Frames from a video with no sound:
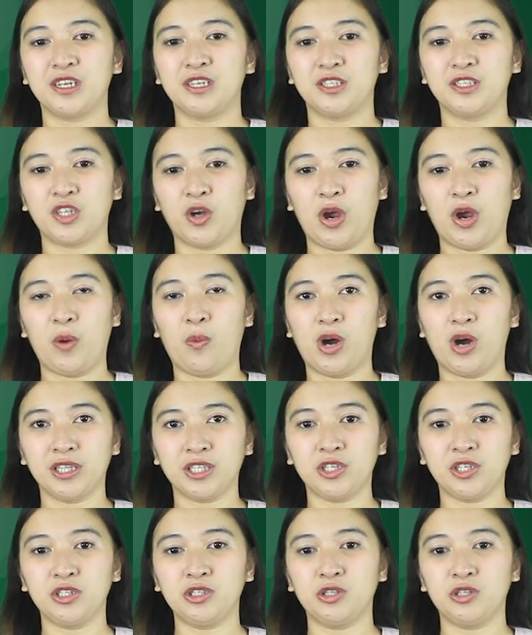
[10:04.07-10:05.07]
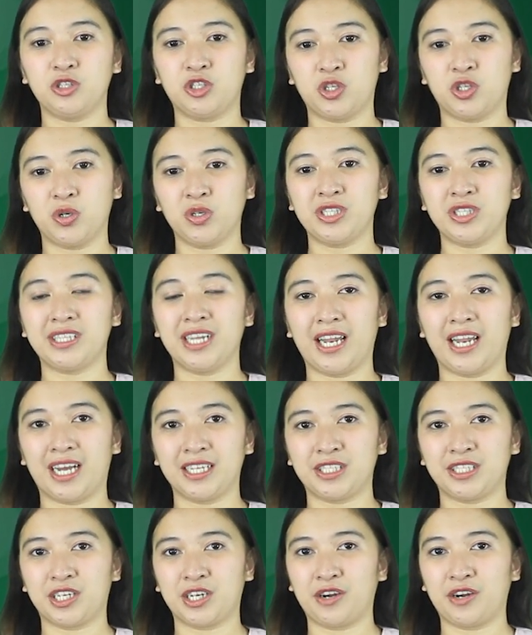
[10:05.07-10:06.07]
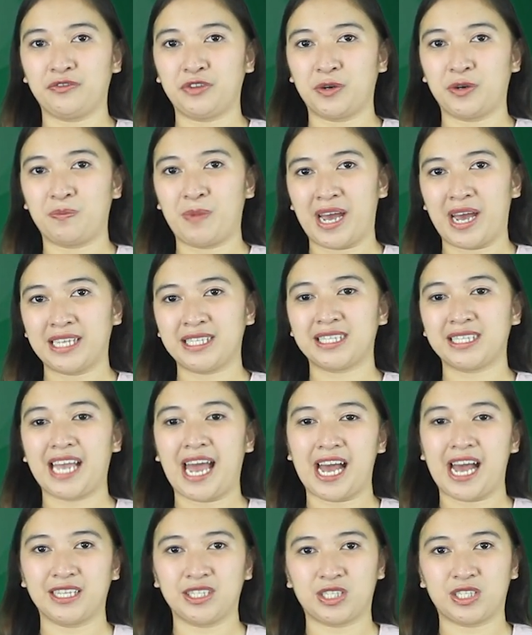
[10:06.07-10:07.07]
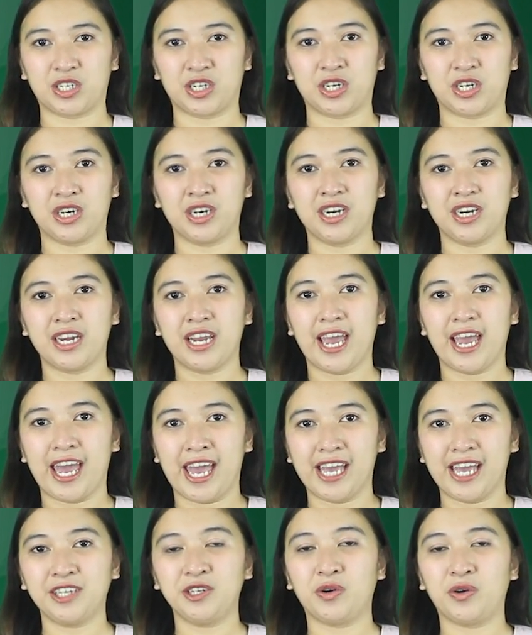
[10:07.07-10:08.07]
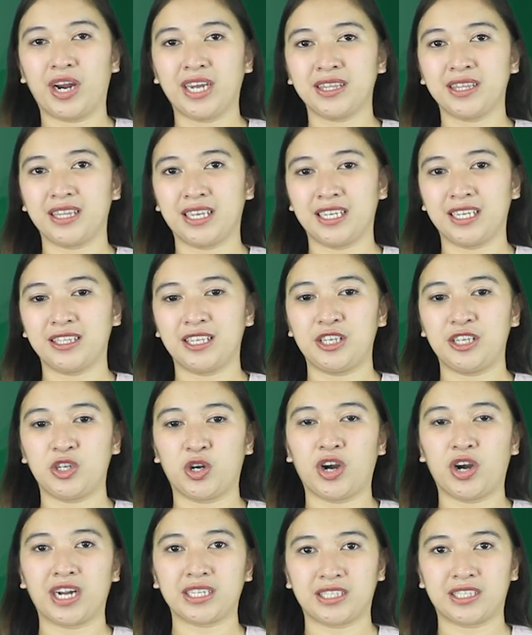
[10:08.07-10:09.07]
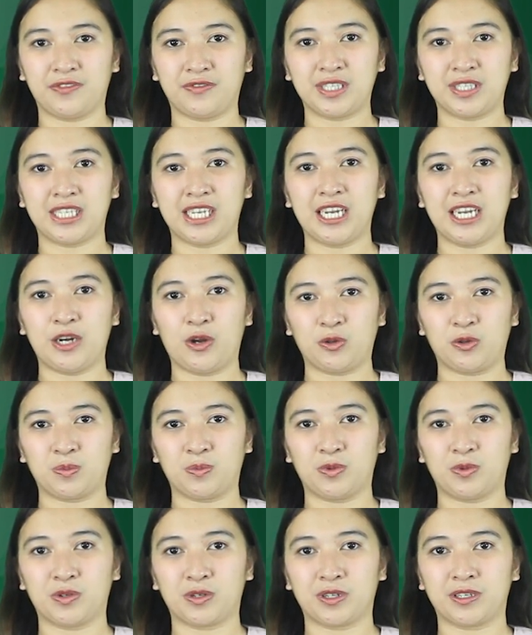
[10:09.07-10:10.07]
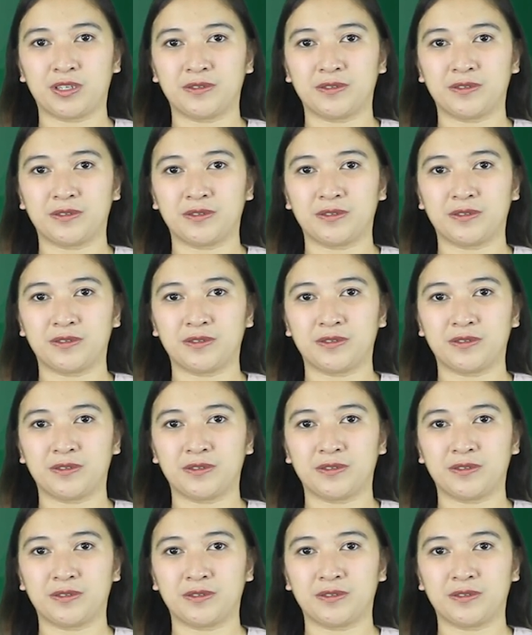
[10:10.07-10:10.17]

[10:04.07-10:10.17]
So I want you to choose the letter of your best answer and write it in your activity notebook.